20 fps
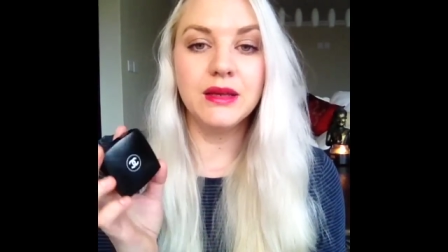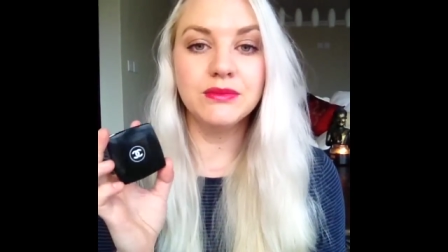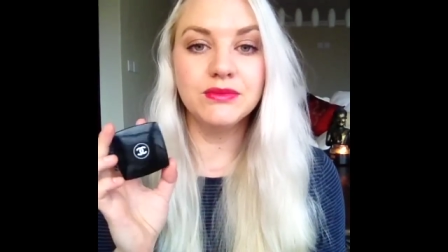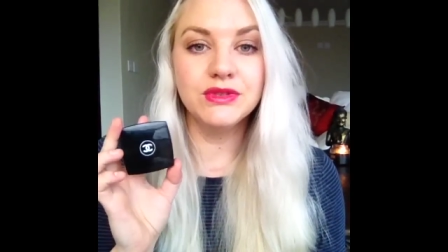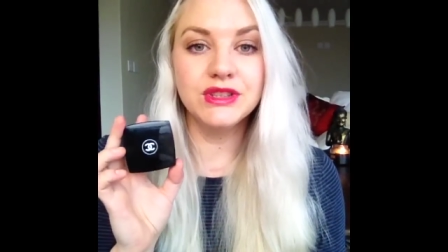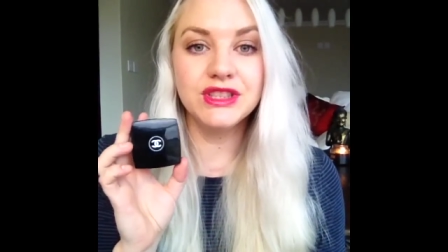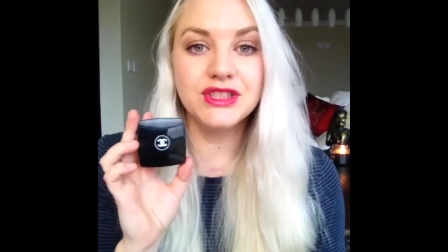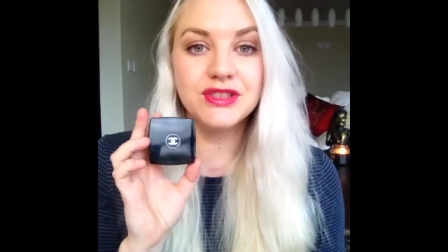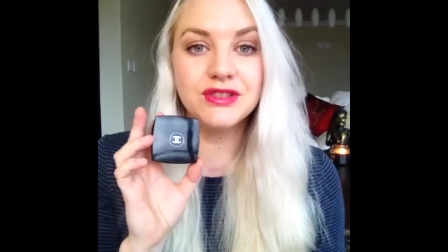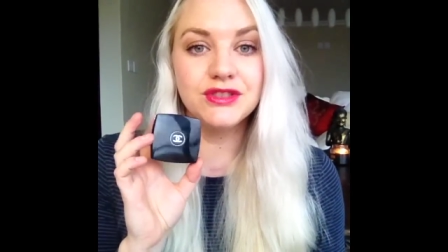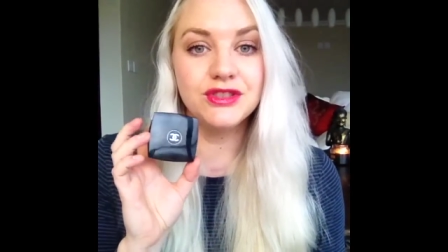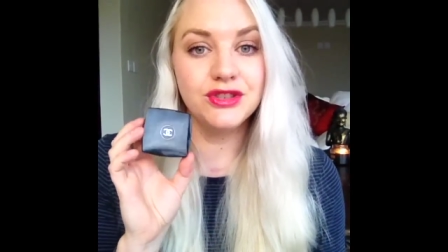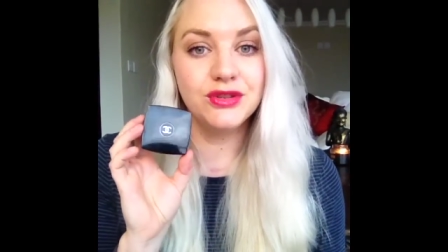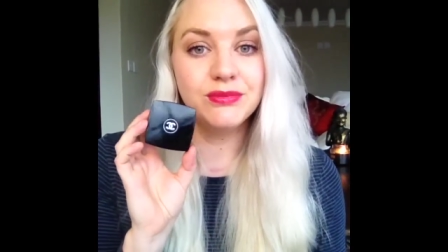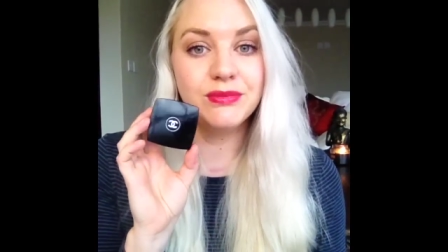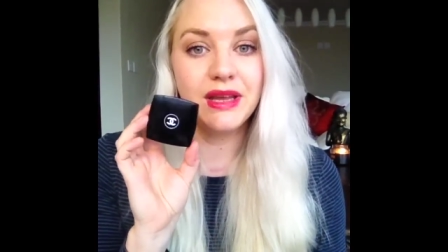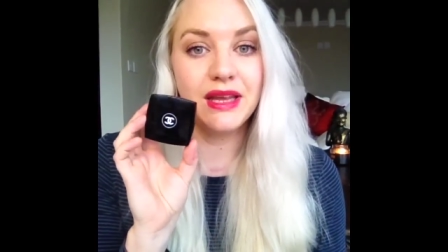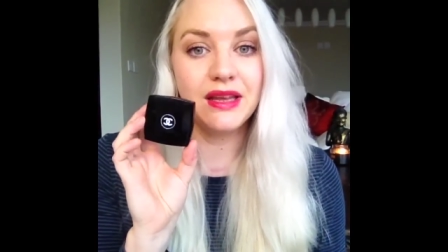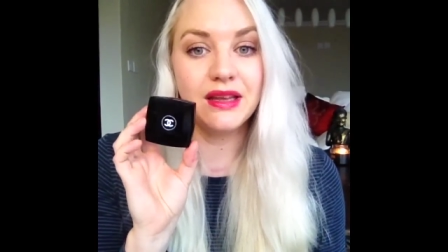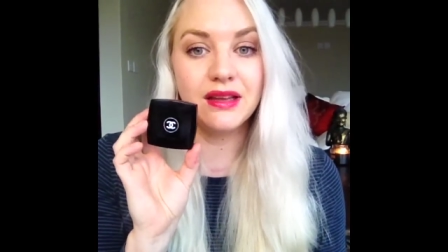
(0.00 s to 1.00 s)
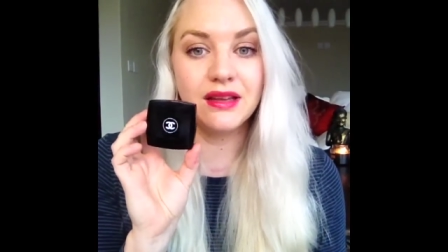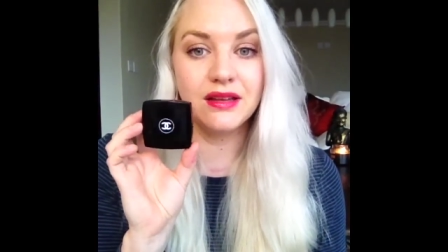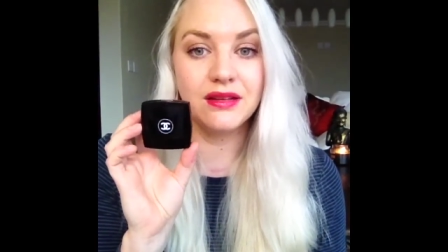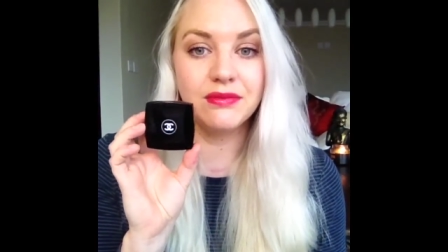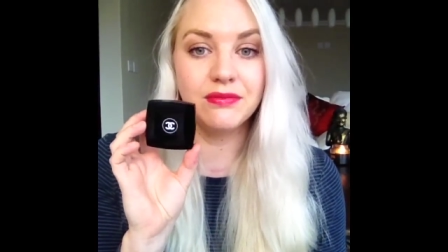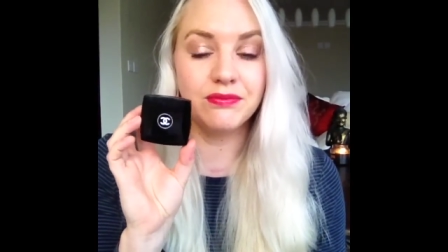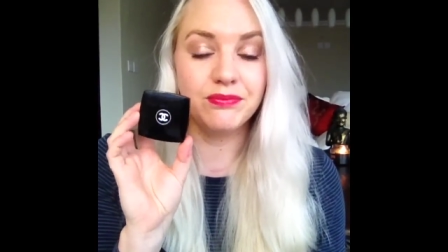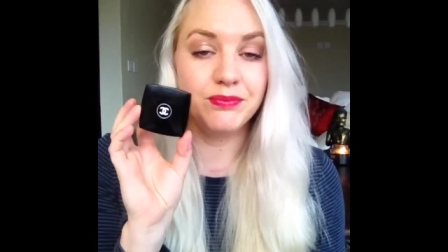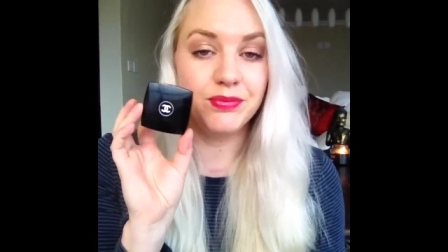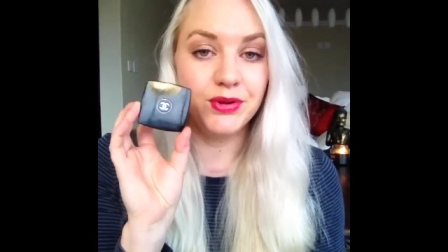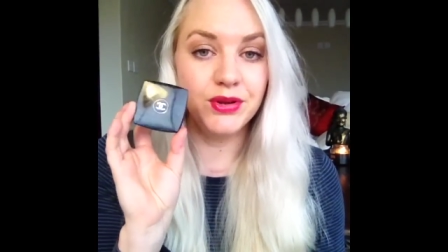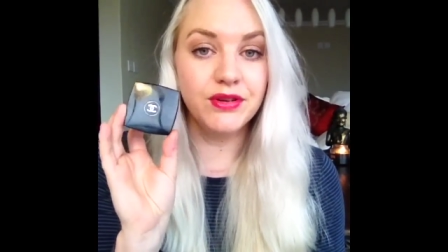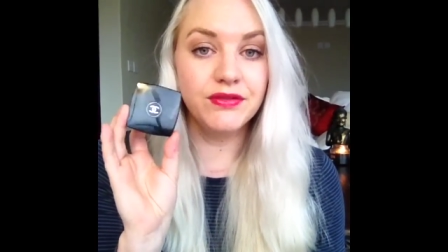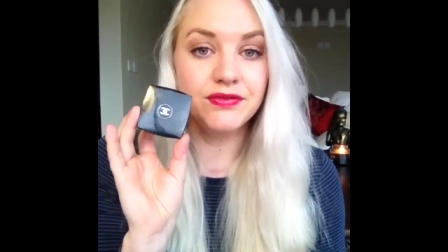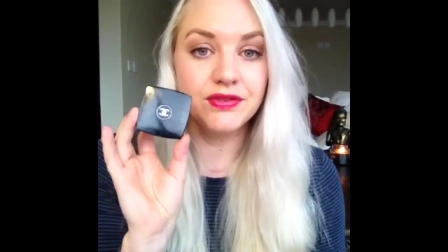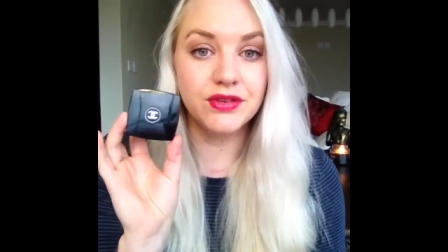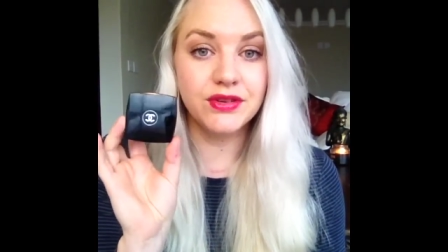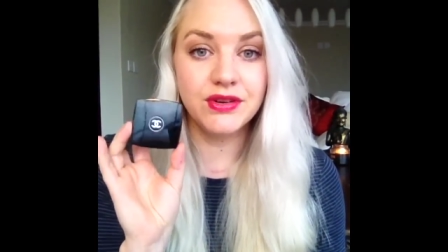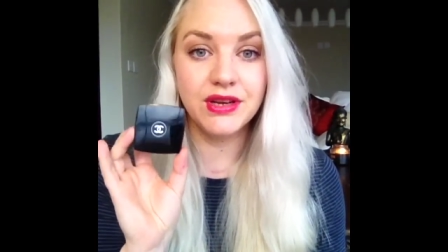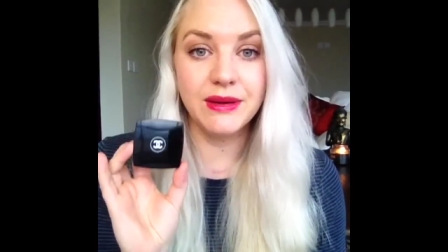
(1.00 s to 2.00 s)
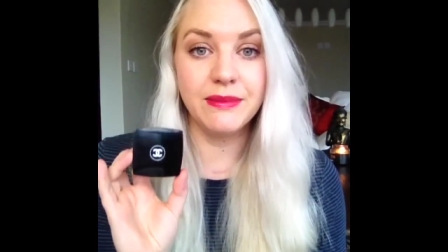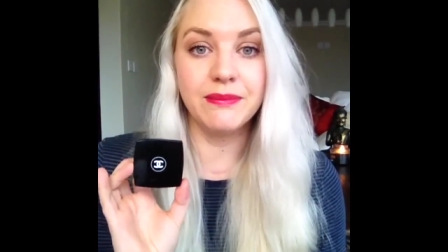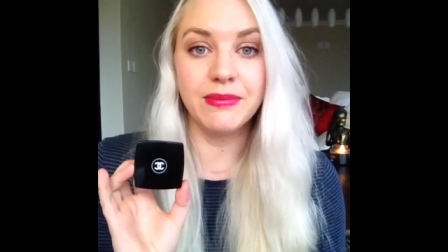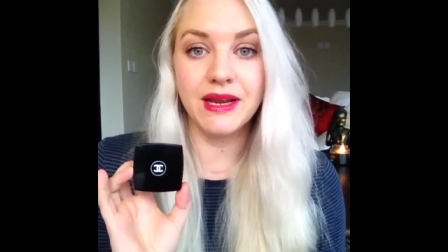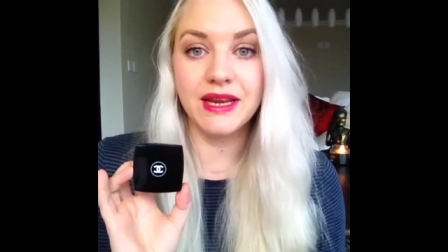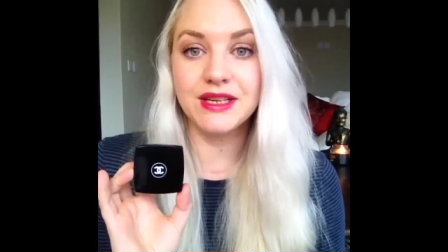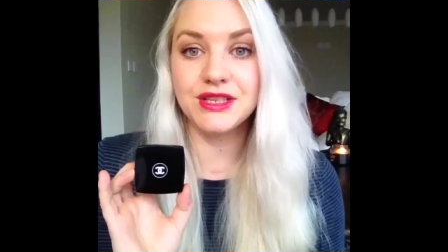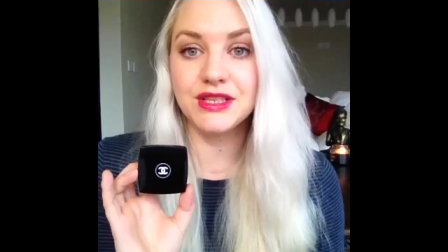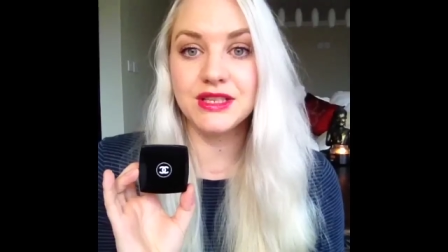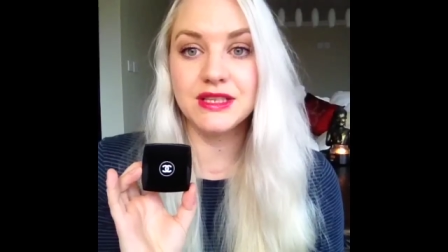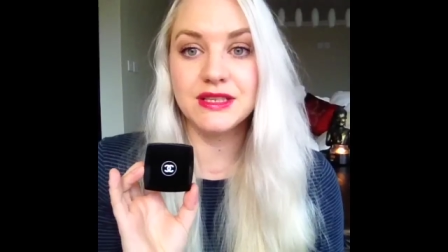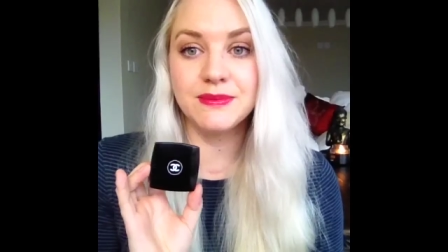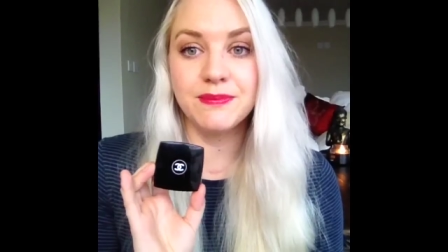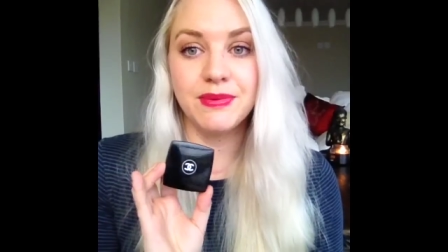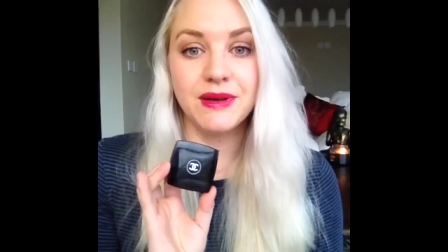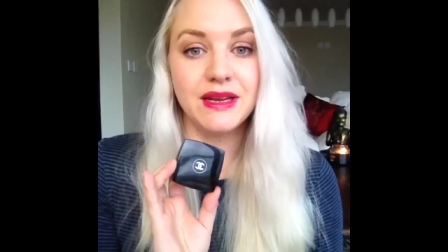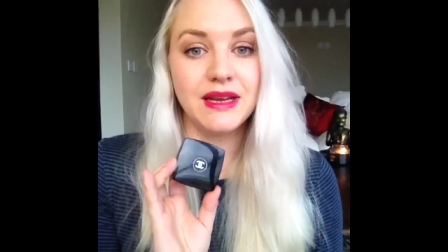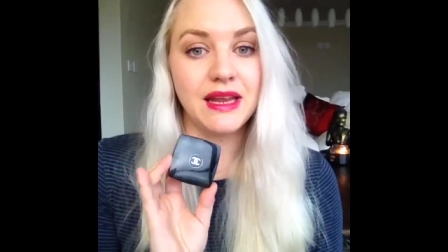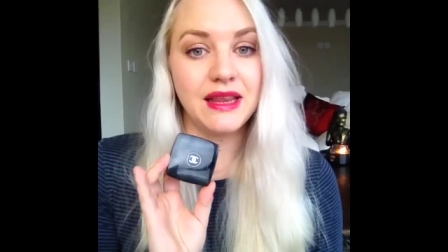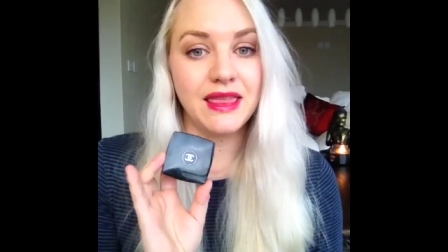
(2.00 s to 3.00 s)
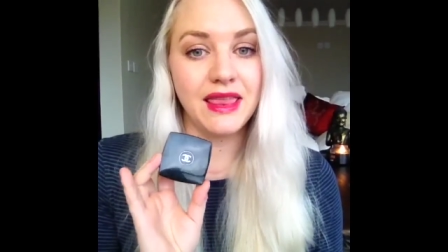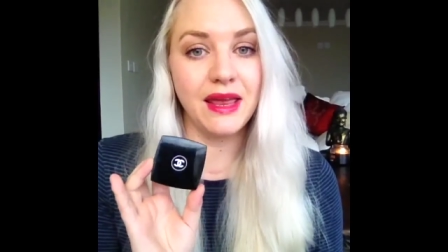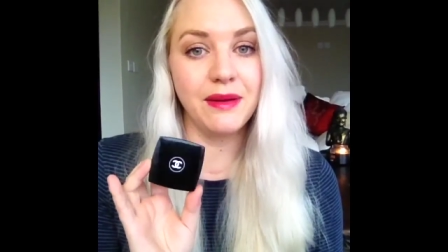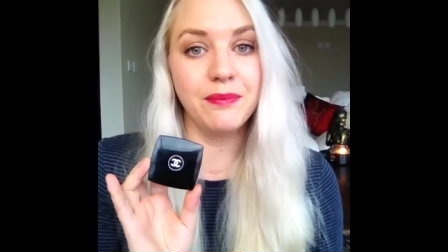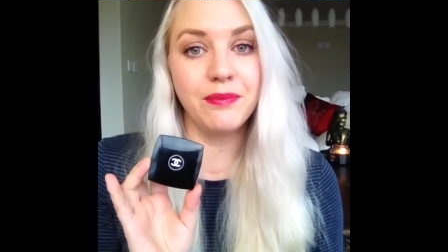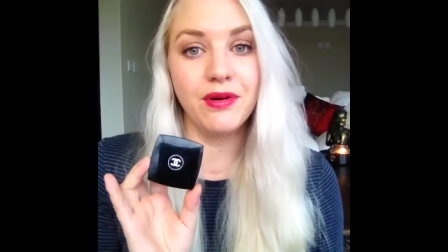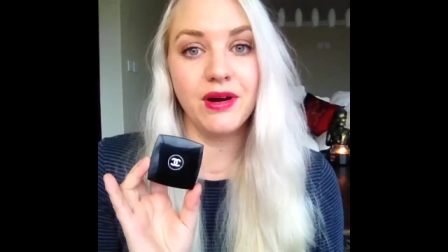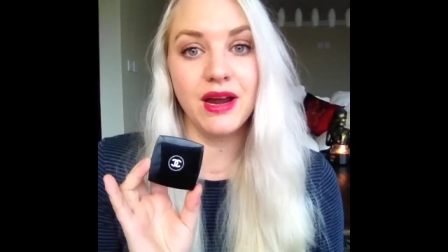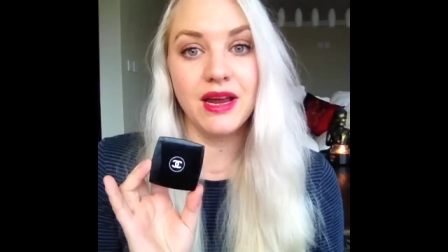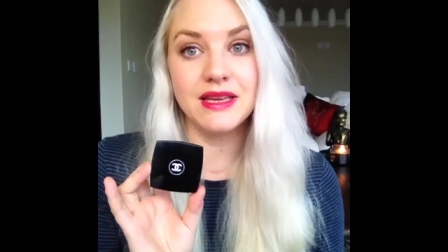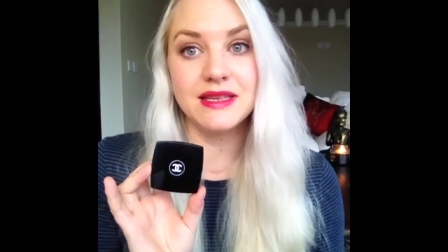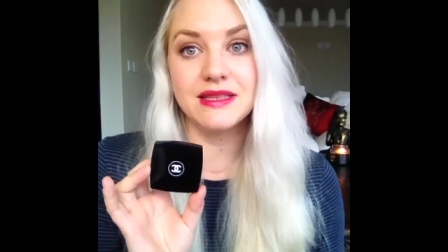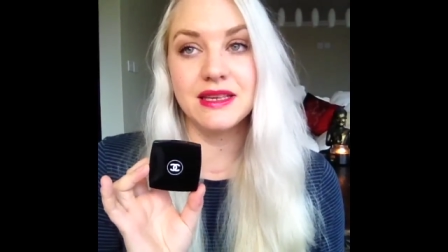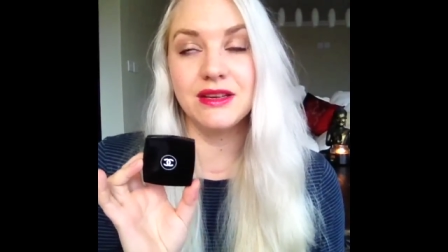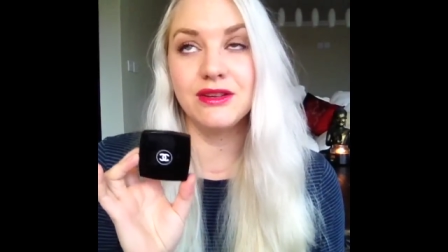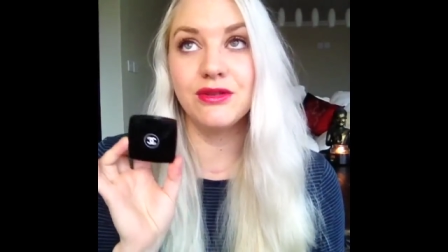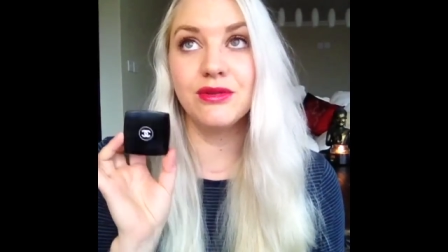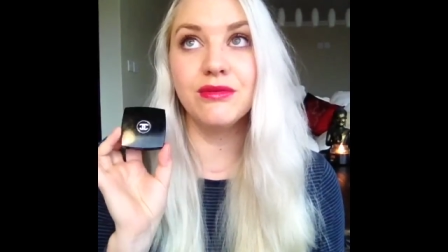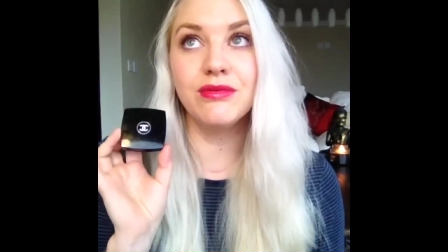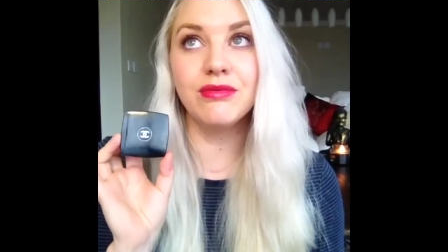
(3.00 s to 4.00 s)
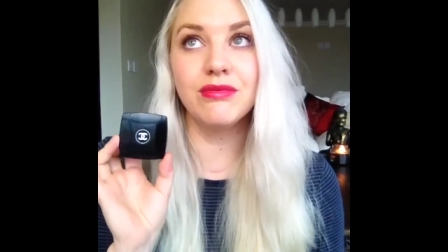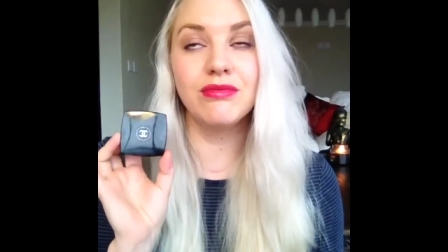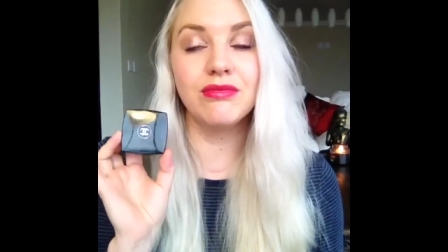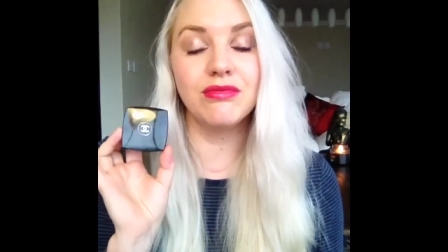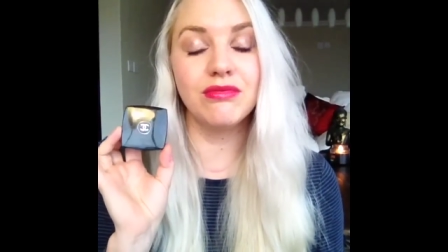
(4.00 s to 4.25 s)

Which do make beautiful cream blushes, but at that price I don't